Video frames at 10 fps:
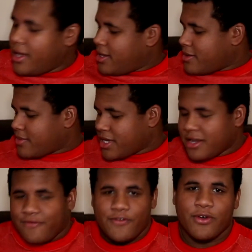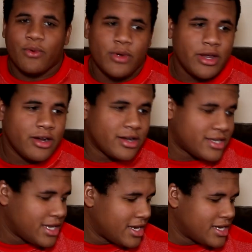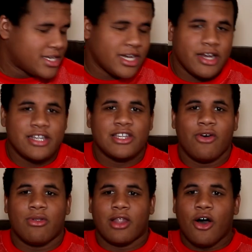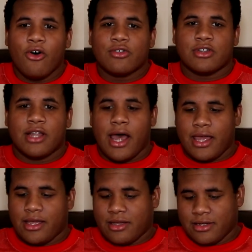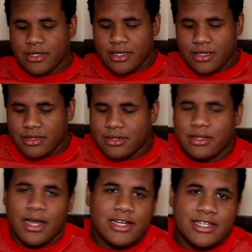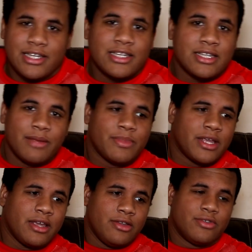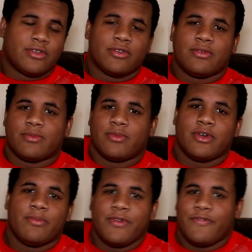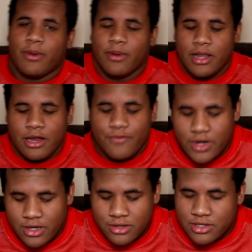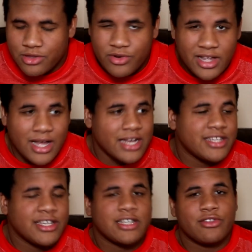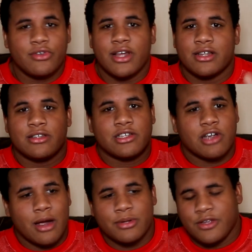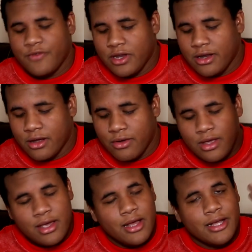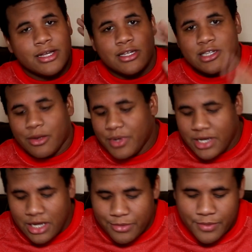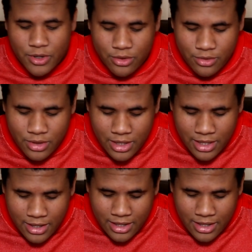Hey, man, it feel weird sitting in this chair. It's so low, so like, I just it's just something to get used to. We're gonna be filming a lot of videos. Three thousand. I just touched three thousand subscribers. If you didn't know, so I'm in demon mode.